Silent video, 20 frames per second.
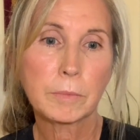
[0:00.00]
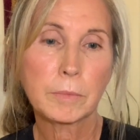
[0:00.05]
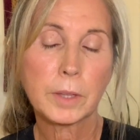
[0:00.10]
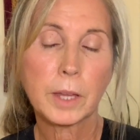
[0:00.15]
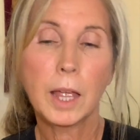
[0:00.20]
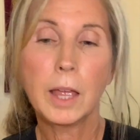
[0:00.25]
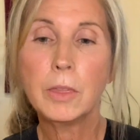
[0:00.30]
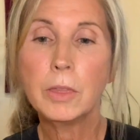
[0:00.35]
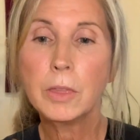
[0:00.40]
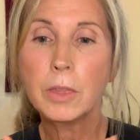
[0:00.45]

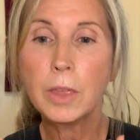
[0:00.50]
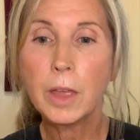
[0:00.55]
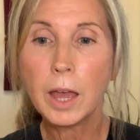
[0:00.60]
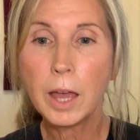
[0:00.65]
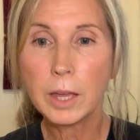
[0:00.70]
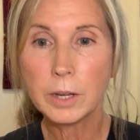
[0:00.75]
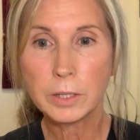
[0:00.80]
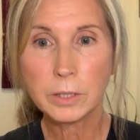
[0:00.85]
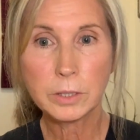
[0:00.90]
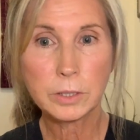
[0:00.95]
And
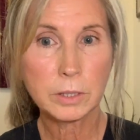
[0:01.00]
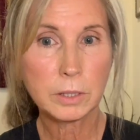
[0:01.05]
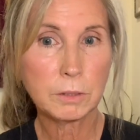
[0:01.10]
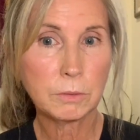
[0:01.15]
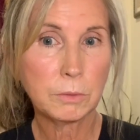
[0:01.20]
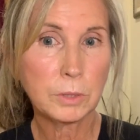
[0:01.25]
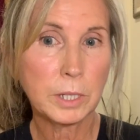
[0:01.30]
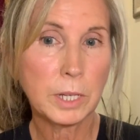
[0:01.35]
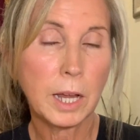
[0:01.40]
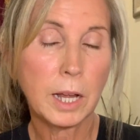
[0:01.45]
that is the
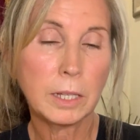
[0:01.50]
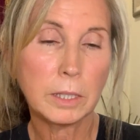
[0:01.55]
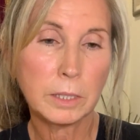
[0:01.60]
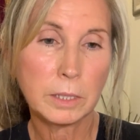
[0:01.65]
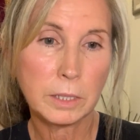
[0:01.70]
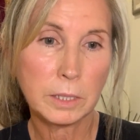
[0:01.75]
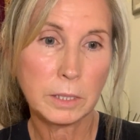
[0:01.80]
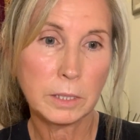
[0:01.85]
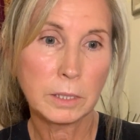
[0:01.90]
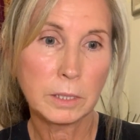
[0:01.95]

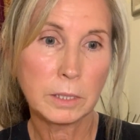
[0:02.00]
reality,